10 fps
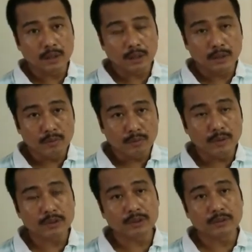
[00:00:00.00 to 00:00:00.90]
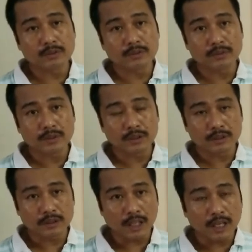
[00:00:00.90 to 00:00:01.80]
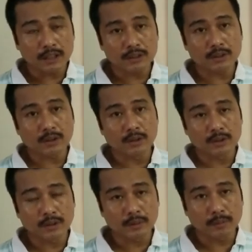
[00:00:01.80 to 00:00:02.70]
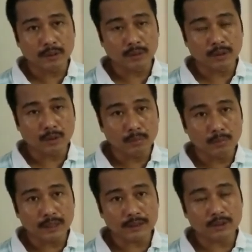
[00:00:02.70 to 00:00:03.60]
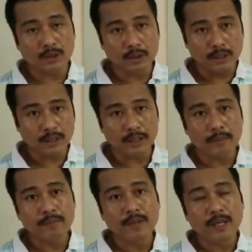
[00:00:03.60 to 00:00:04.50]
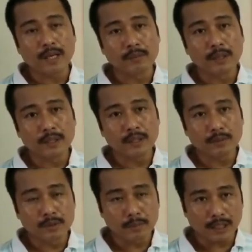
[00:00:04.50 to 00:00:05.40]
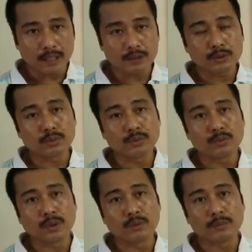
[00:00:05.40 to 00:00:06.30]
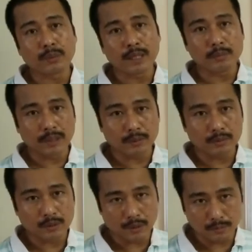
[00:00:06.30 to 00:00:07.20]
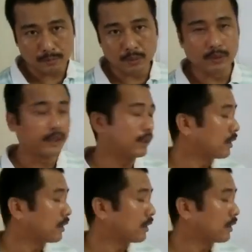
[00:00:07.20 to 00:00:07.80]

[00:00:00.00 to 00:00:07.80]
influence of charge on a particular complex on the ability of the metals to form pi back bonding.